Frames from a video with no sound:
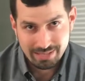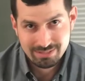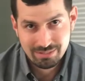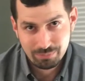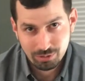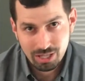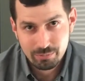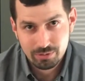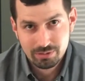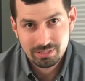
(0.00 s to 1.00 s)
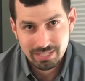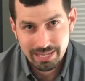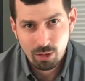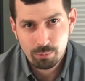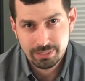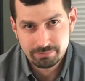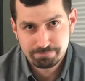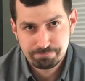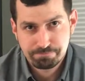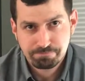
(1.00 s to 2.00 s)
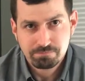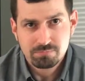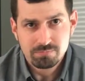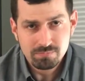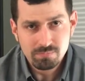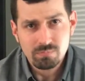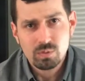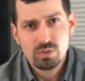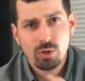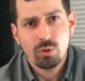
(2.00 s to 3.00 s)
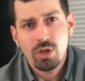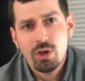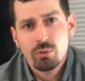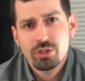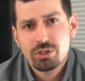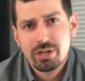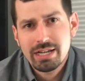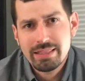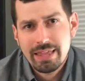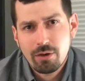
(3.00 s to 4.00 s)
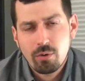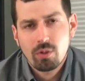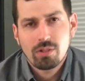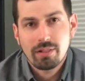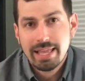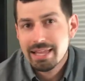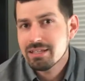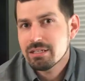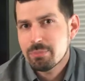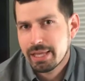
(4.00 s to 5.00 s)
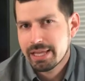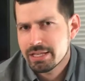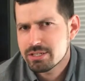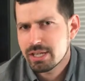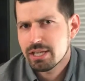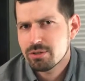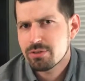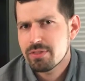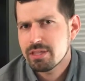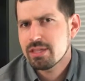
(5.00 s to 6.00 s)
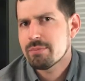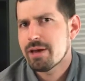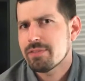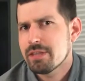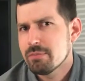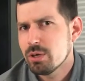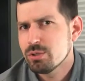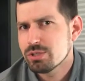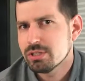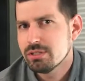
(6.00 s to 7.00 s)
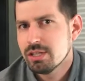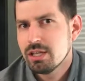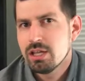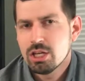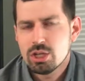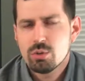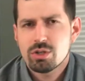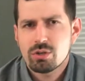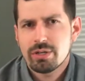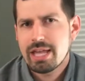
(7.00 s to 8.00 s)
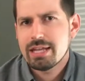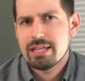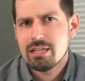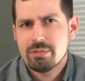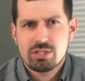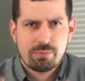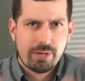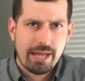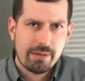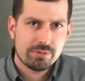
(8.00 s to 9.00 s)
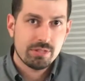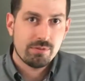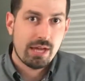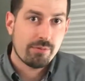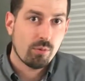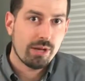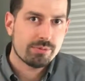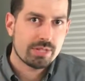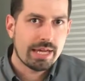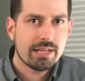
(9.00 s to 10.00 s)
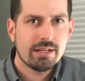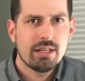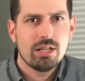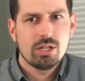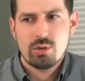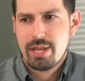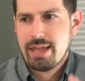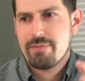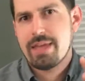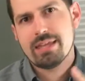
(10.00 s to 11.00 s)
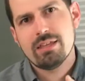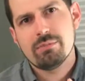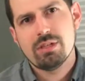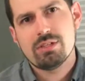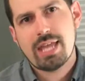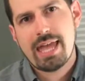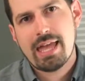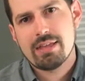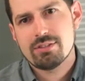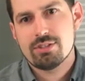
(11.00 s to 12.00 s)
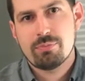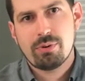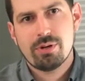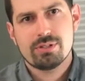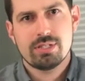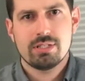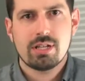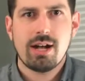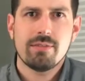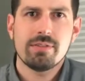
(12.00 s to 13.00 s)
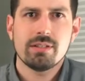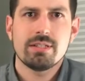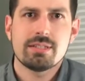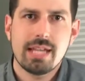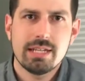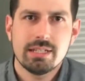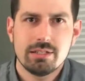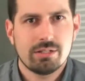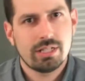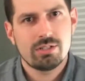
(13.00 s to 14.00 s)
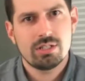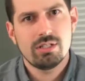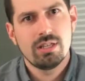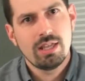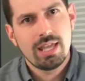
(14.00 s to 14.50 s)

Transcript: as the plumber, can help me. So when you're creating that landing page and you're thinking about the emotion, you would create an image, perhaps if you have a website, you would have that image as the person confidently standing in their kitchen,